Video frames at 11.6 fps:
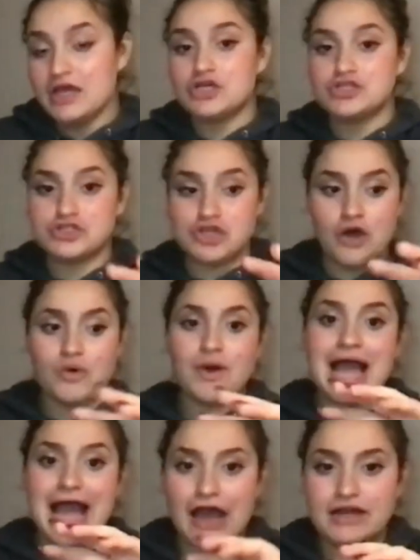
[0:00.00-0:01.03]
So
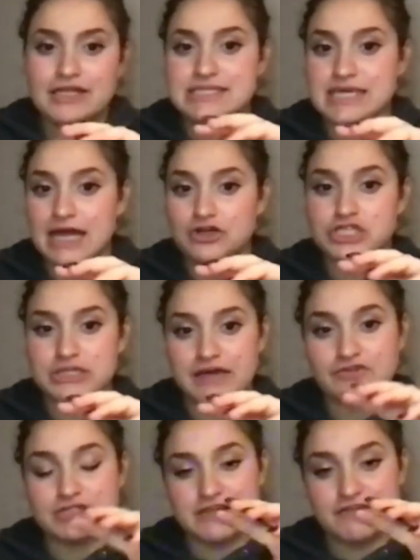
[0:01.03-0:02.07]
how does the energy
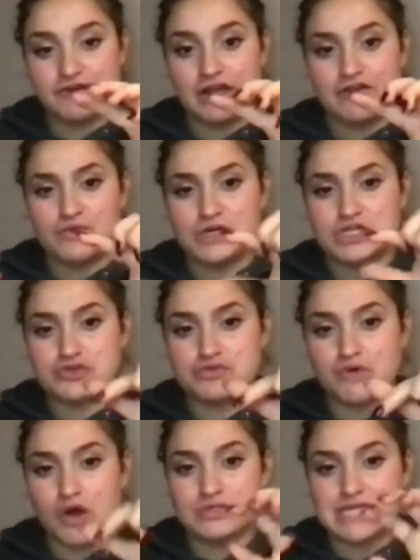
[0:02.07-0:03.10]
level differ if we just
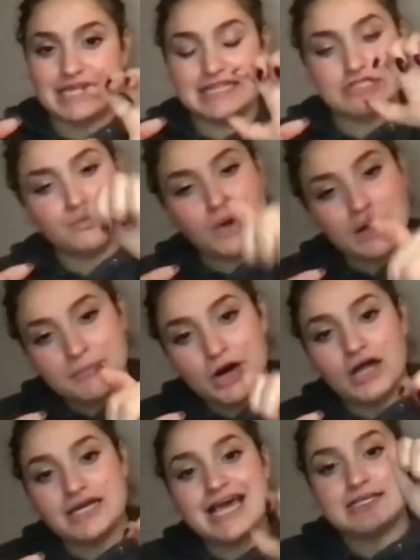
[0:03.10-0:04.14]
rotate this one
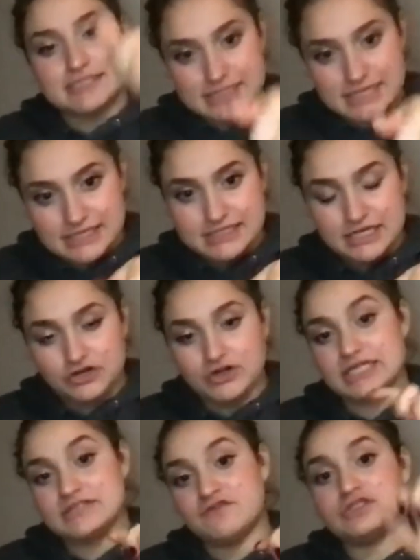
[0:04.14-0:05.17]
bond 60
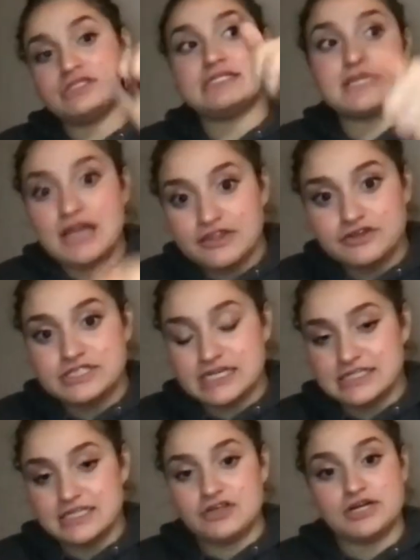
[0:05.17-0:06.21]
degrees versus another
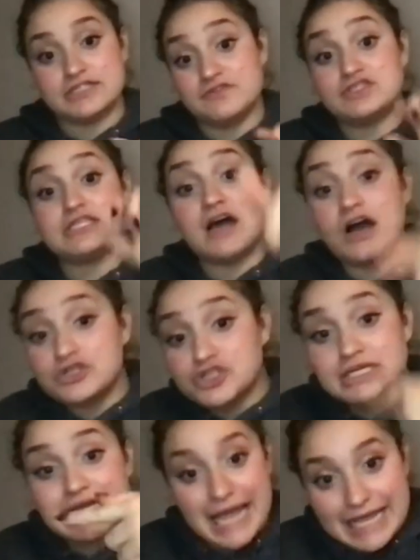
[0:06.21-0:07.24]
60 degrees versus
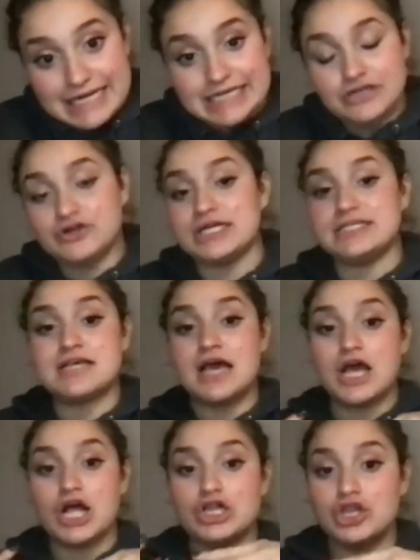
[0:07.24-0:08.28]
180 degrees?
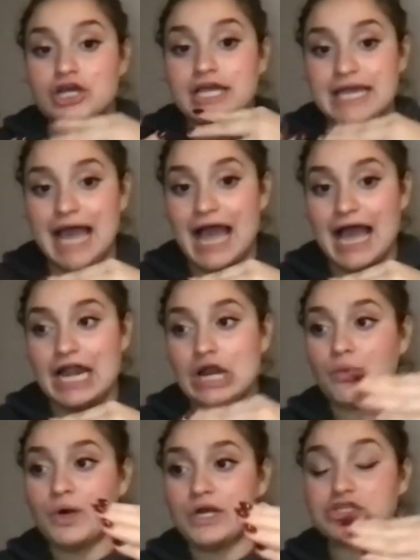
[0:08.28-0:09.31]
Looking at
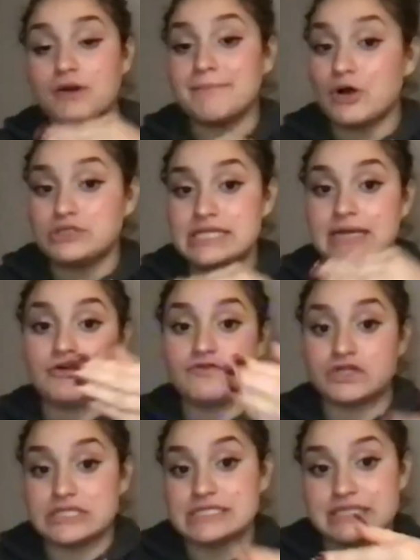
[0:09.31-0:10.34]
what is our most stable
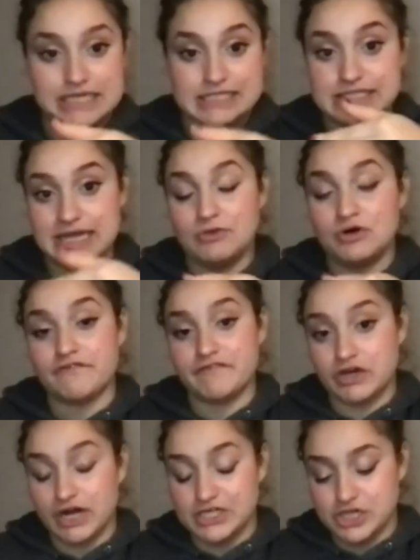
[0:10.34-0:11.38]
versus least stable
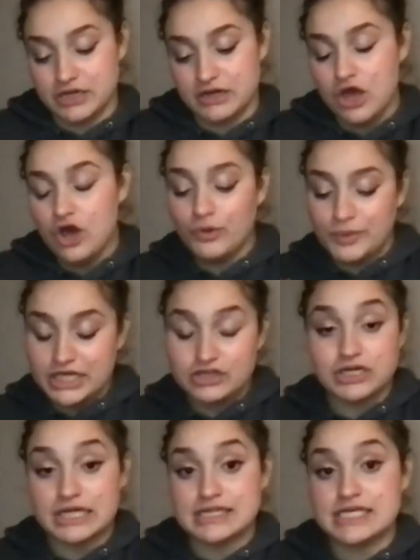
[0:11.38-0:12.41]
configuration. We can
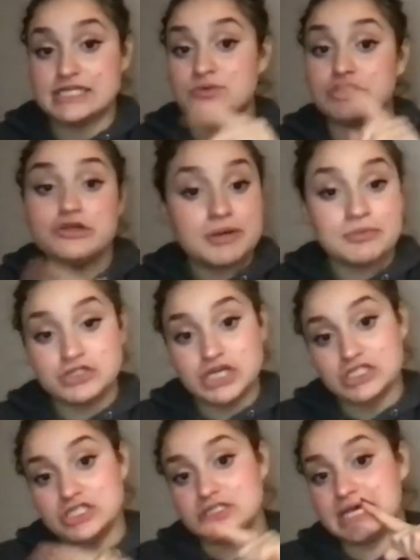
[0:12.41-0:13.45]
look at these with Newman
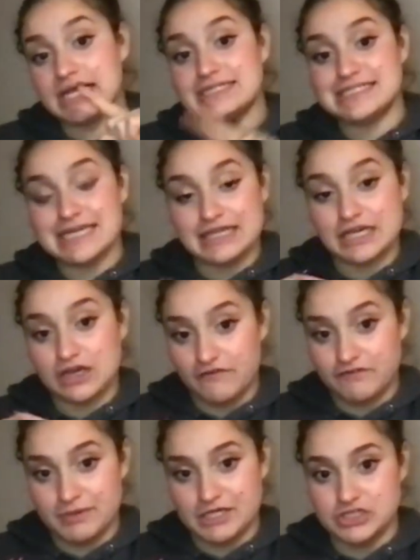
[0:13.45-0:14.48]
projections and cyclic
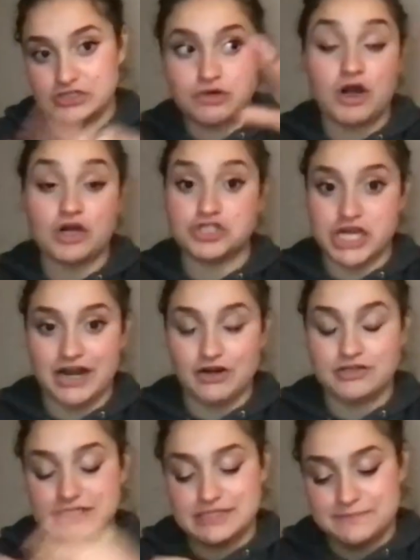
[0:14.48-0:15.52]
conformation, so our
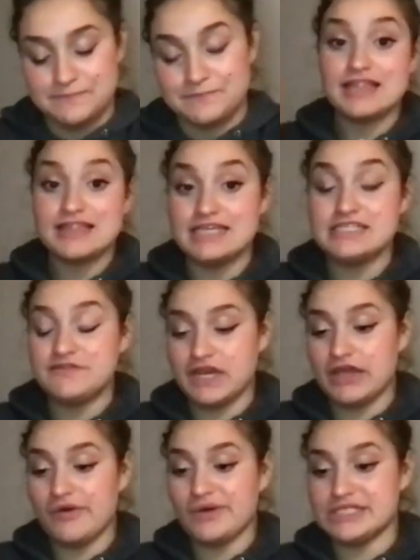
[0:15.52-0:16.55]
chairs. This
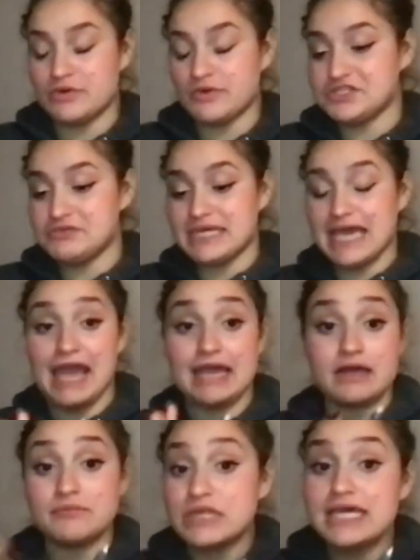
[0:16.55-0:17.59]
video is going to be a
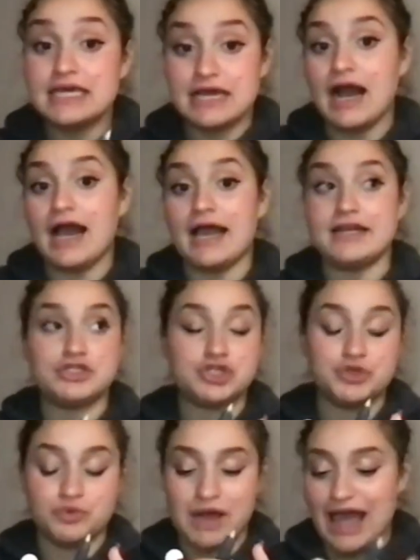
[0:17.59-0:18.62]
complete guide
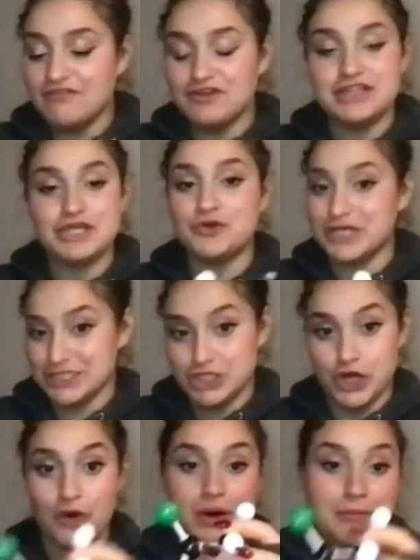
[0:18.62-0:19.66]
to everything you need to
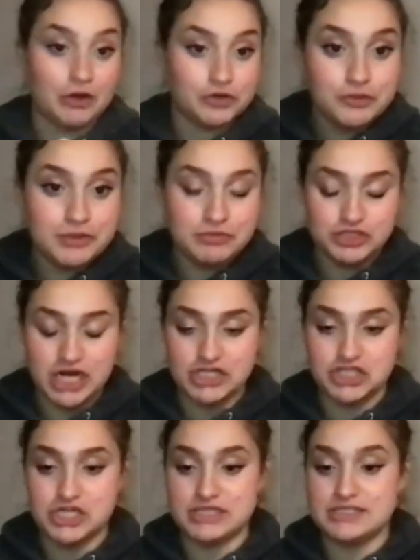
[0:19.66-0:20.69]
know about Newman
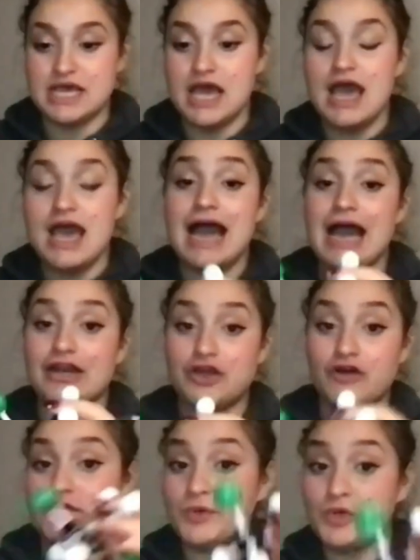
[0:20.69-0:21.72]
projections, how to go
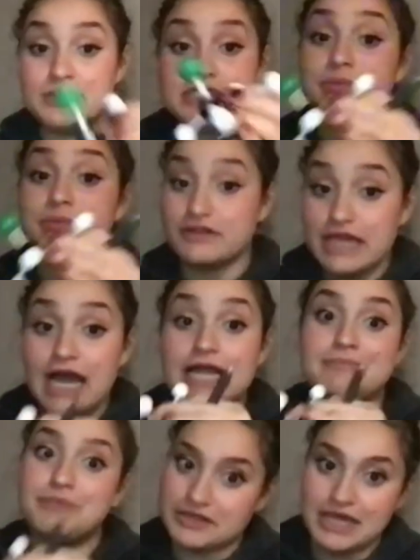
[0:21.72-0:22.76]
from Newman to bond
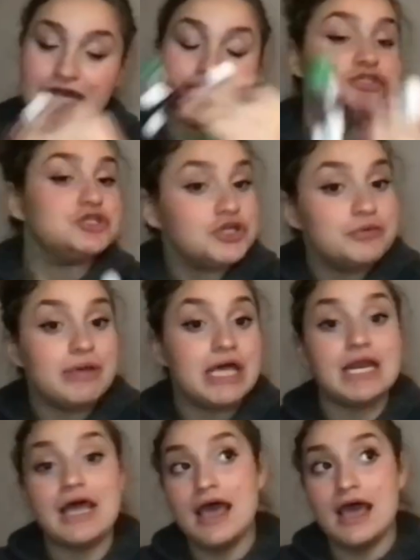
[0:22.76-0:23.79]
line to
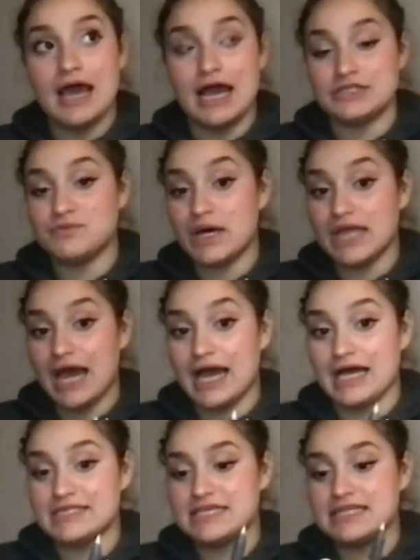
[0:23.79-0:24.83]
Newman, as well
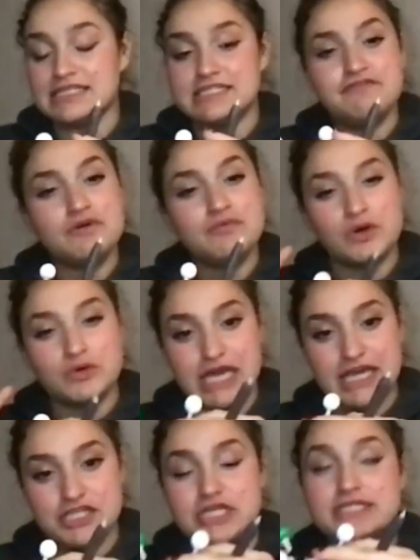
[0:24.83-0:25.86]
as the different
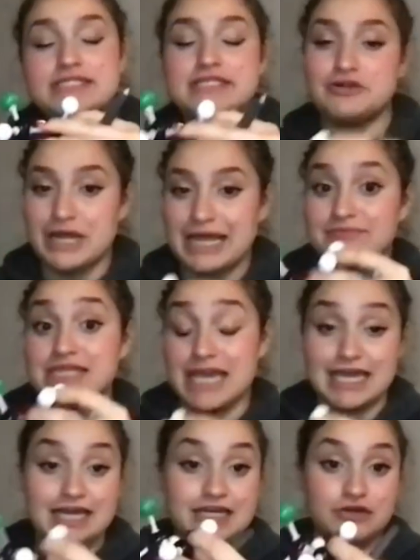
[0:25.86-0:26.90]
rotations, their names,
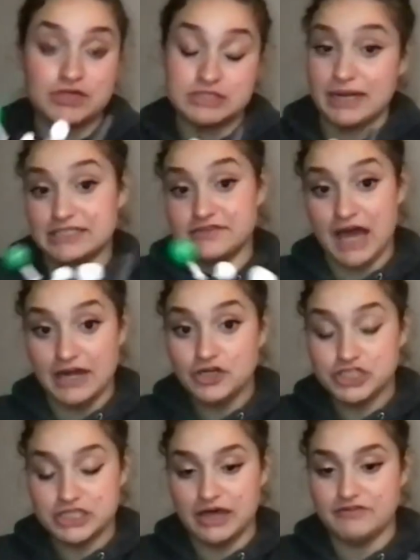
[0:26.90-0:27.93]
and respective
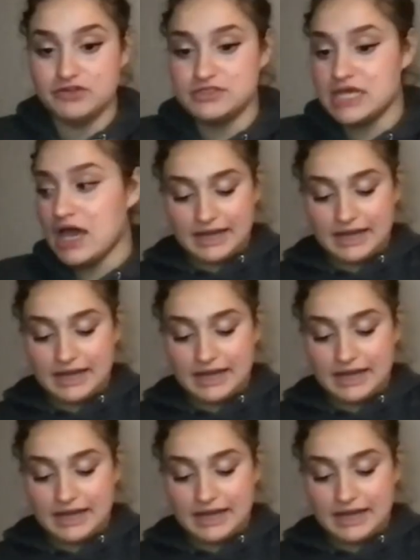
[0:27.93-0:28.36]
energy levels.